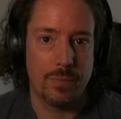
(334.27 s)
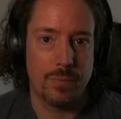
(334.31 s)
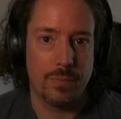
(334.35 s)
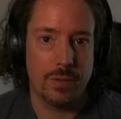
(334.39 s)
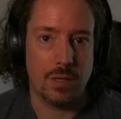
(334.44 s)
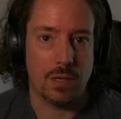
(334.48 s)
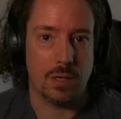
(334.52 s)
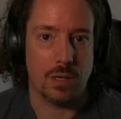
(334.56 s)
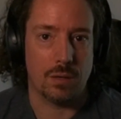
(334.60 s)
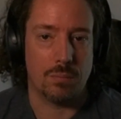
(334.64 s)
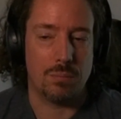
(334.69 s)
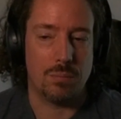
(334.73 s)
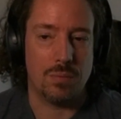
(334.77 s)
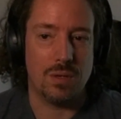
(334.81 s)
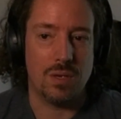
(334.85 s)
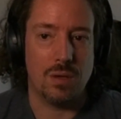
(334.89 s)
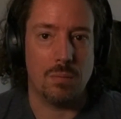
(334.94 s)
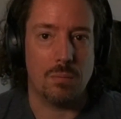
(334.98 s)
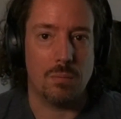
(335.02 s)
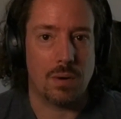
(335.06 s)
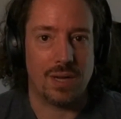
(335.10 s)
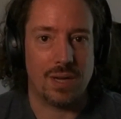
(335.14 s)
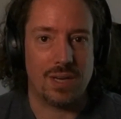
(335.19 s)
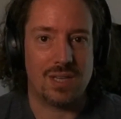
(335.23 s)
You
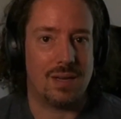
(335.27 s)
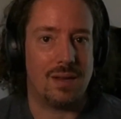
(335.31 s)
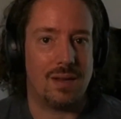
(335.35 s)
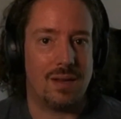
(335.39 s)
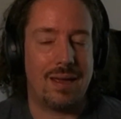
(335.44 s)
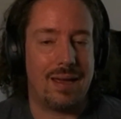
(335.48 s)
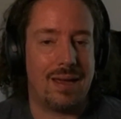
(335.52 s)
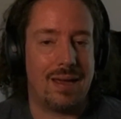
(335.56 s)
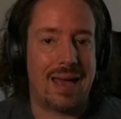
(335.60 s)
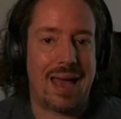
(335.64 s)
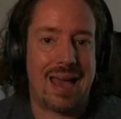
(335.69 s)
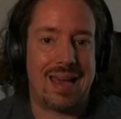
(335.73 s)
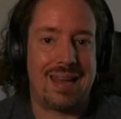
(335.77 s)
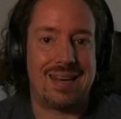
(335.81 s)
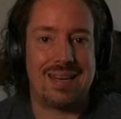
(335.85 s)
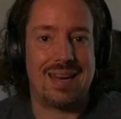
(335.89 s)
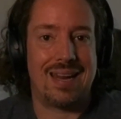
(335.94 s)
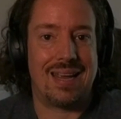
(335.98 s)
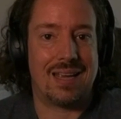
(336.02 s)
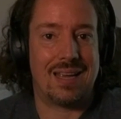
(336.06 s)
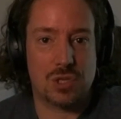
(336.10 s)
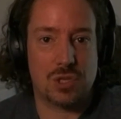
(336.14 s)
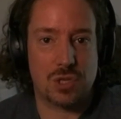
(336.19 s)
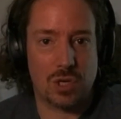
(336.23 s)
might add an
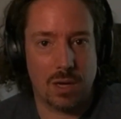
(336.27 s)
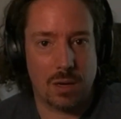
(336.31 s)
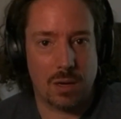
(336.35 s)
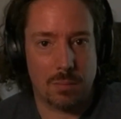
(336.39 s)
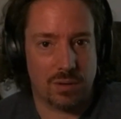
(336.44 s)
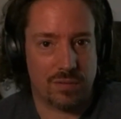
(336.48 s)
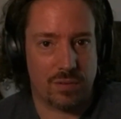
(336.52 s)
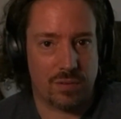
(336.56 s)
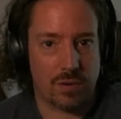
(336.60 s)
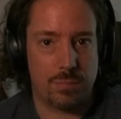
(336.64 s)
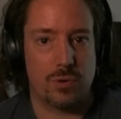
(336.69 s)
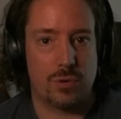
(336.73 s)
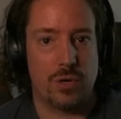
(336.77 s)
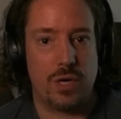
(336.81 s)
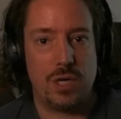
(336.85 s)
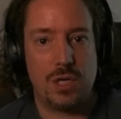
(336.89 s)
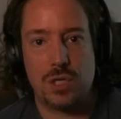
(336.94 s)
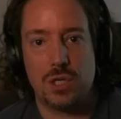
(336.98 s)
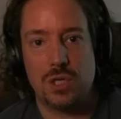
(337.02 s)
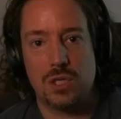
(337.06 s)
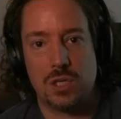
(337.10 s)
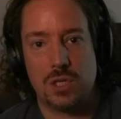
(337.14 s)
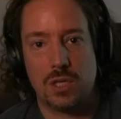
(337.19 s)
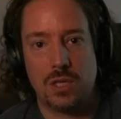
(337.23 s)
extra couple of
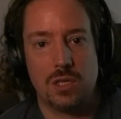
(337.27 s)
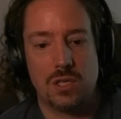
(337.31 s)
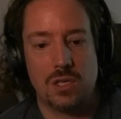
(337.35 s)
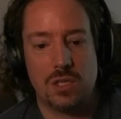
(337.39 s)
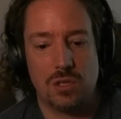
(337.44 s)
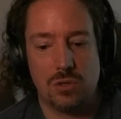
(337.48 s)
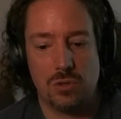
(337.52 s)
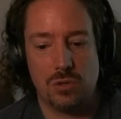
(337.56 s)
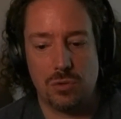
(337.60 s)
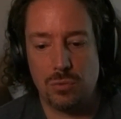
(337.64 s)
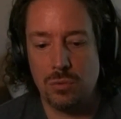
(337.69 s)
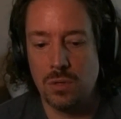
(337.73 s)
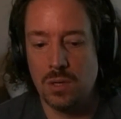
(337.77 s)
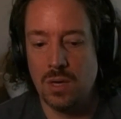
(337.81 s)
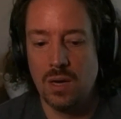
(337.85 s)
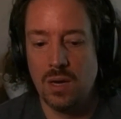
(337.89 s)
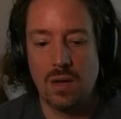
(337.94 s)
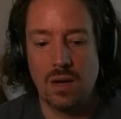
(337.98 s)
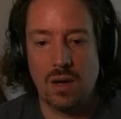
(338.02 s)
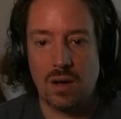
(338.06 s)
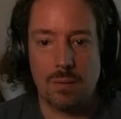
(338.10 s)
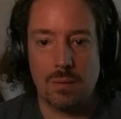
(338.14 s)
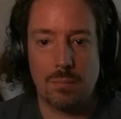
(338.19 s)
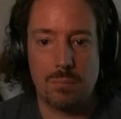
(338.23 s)
operations into
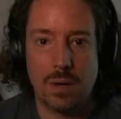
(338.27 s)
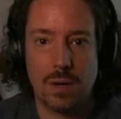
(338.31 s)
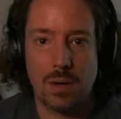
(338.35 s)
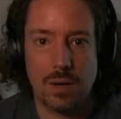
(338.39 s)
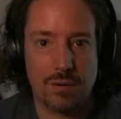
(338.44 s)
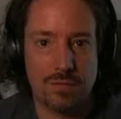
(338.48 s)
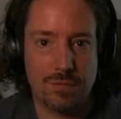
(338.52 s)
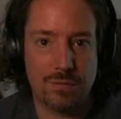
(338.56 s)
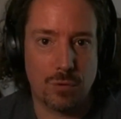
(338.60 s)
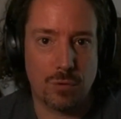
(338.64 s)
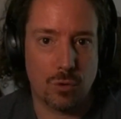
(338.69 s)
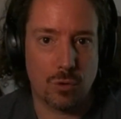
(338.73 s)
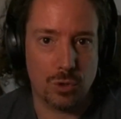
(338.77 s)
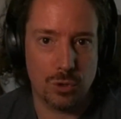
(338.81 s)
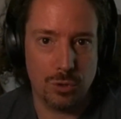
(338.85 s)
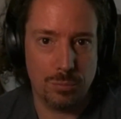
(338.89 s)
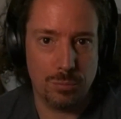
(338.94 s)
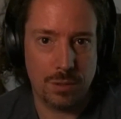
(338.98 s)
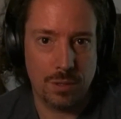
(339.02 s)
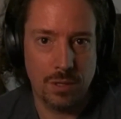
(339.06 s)
a for loop,